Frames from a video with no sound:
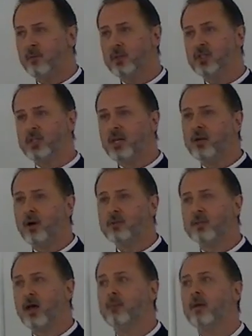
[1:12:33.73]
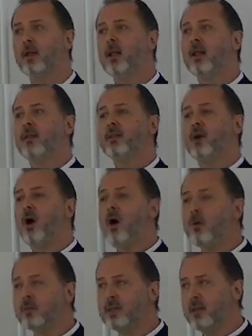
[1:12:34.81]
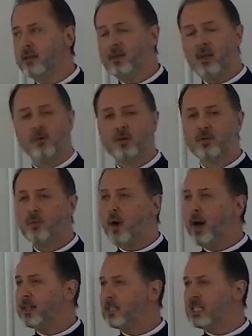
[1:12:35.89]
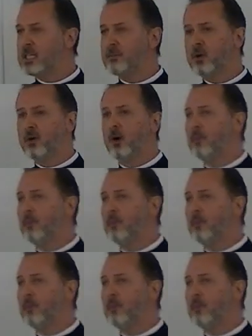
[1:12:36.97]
When she goes up, the only they were just watching these people go